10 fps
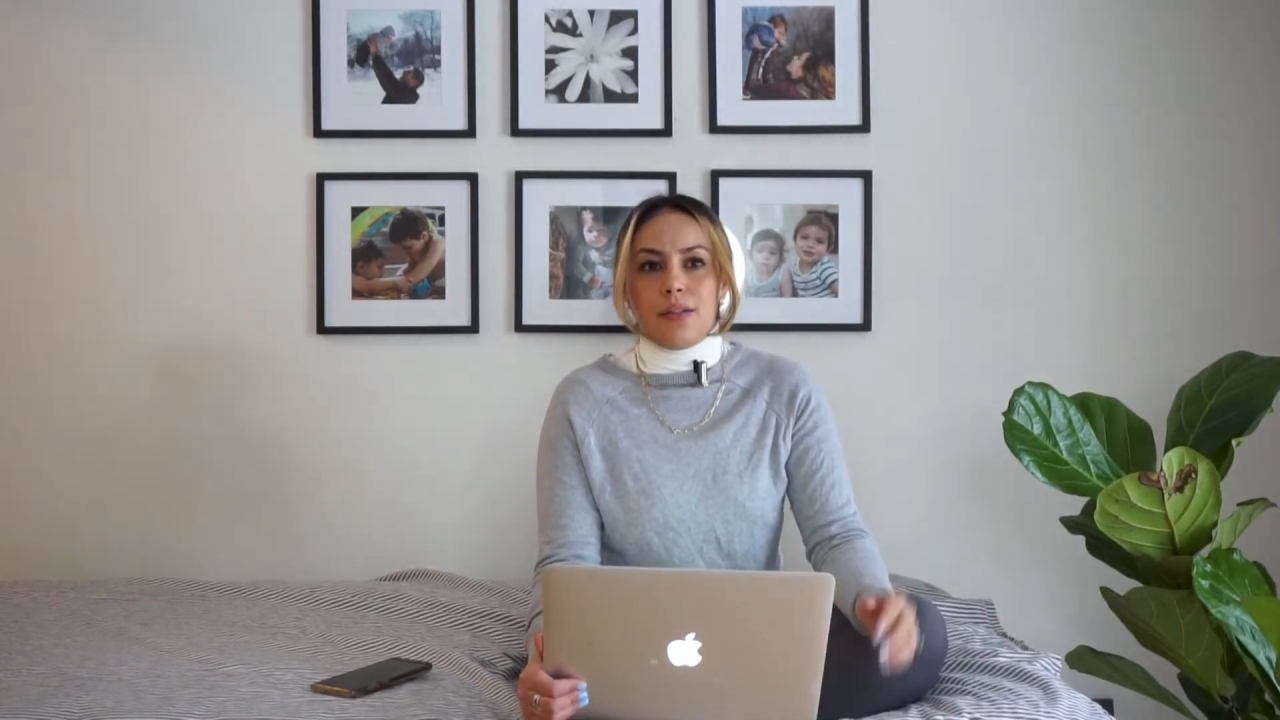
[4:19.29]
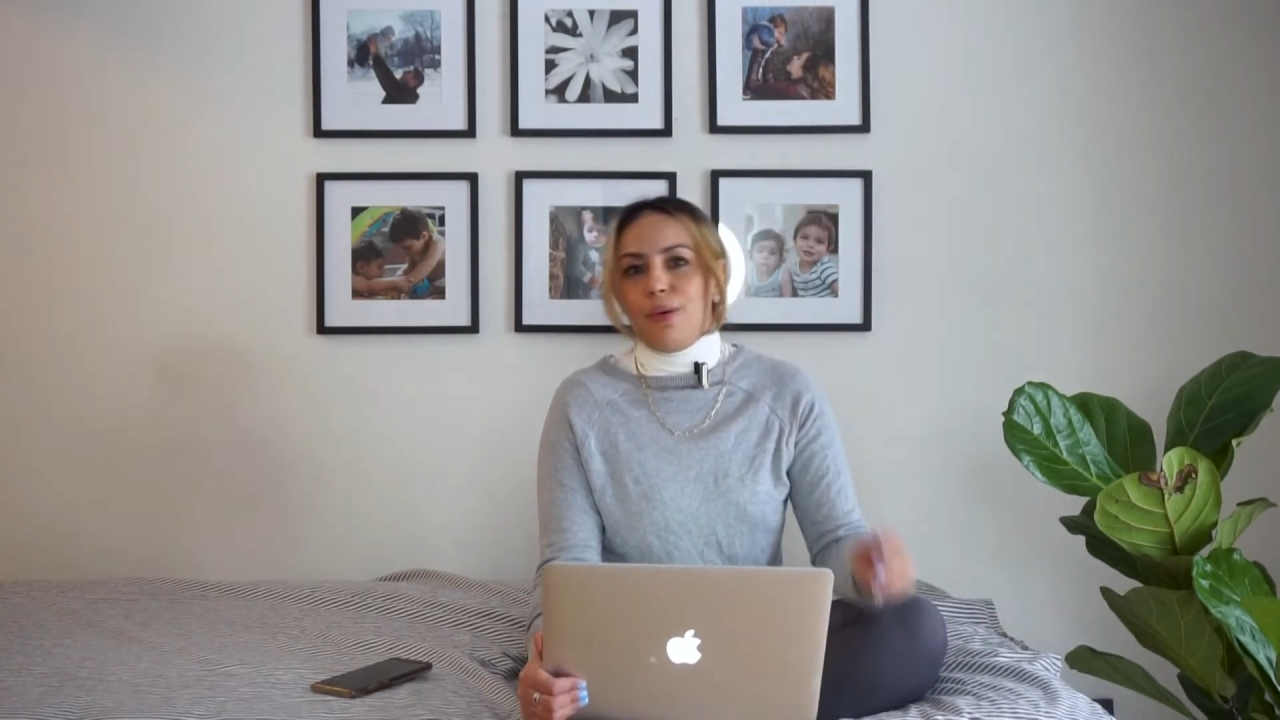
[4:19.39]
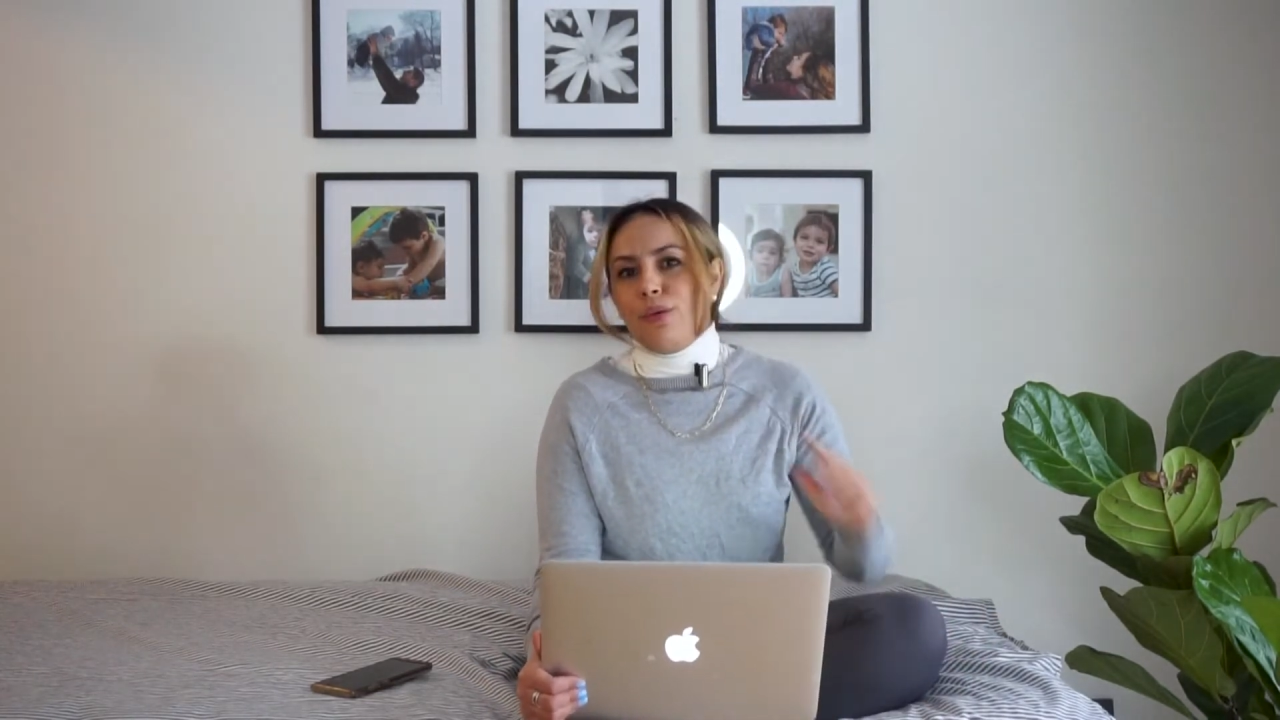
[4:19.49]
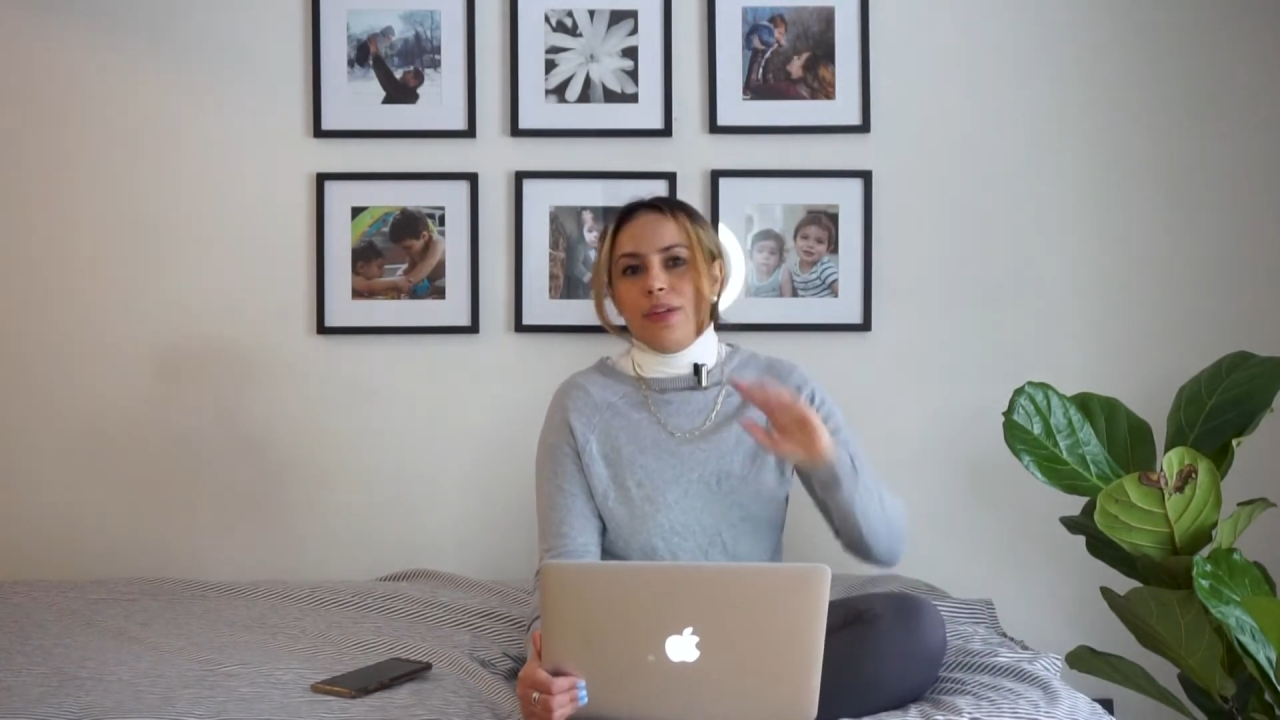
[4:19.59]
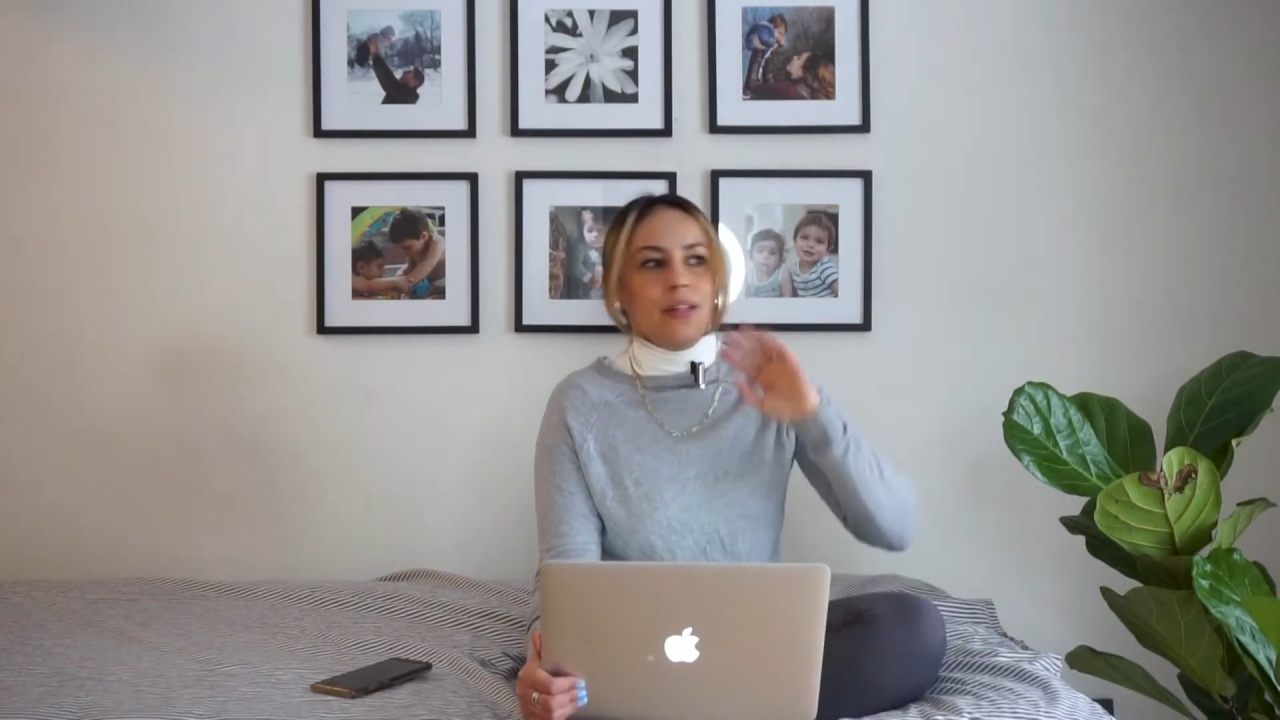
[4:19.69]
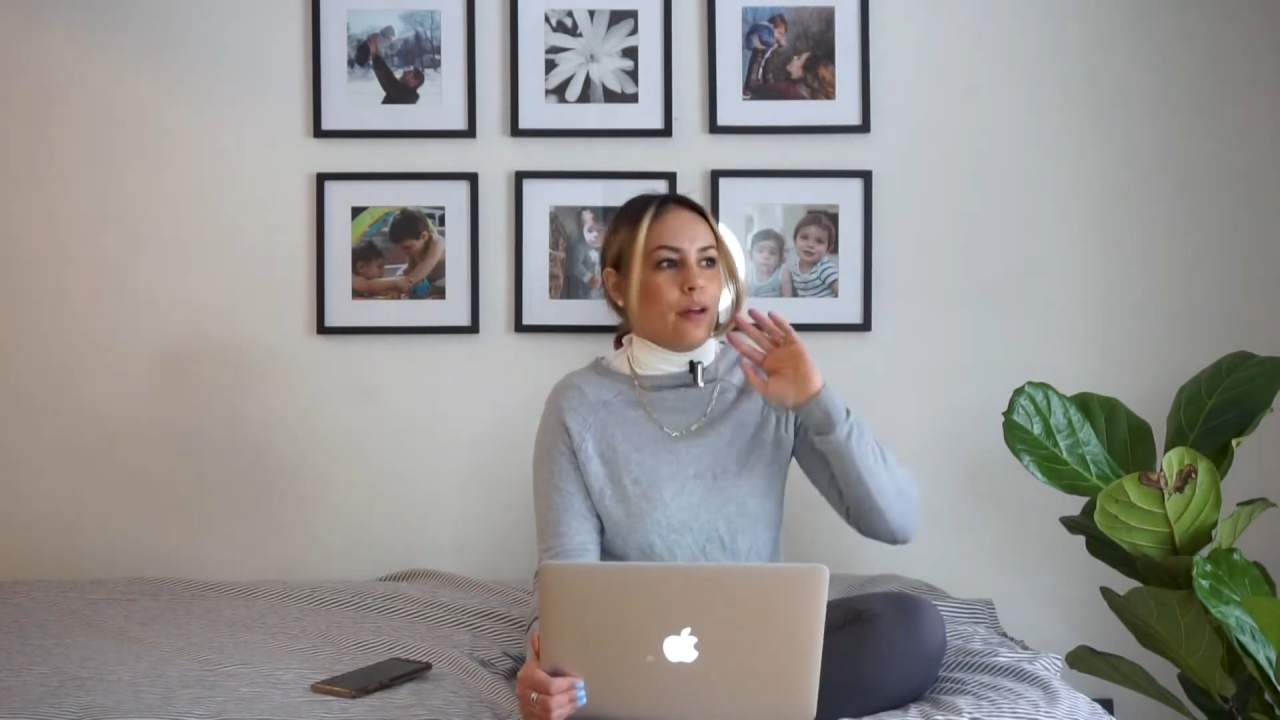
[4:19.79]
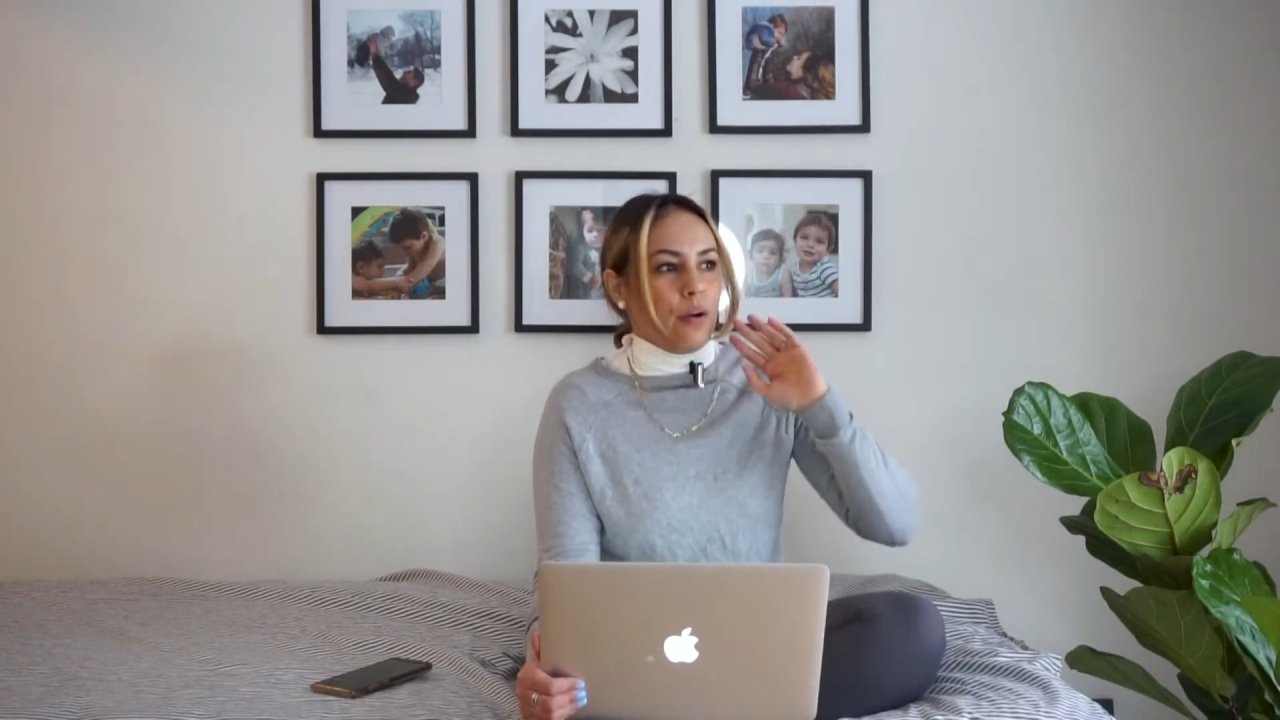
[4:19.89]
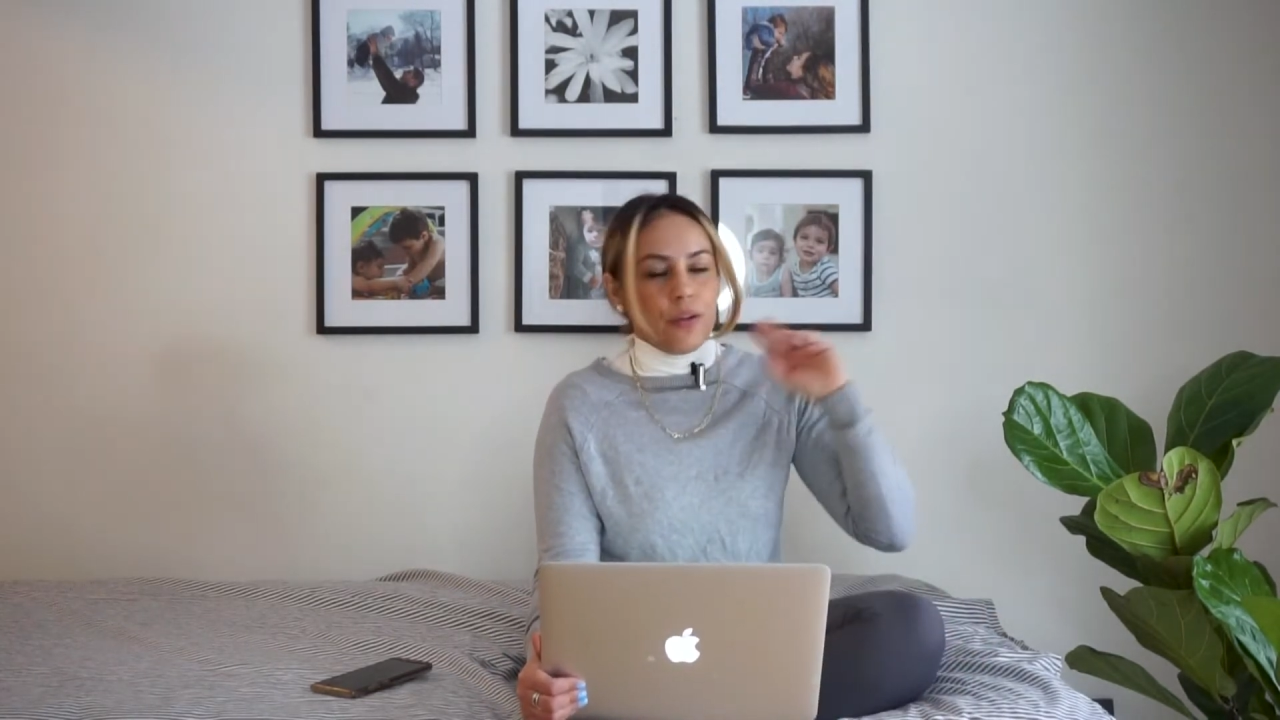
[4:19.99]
So, you know,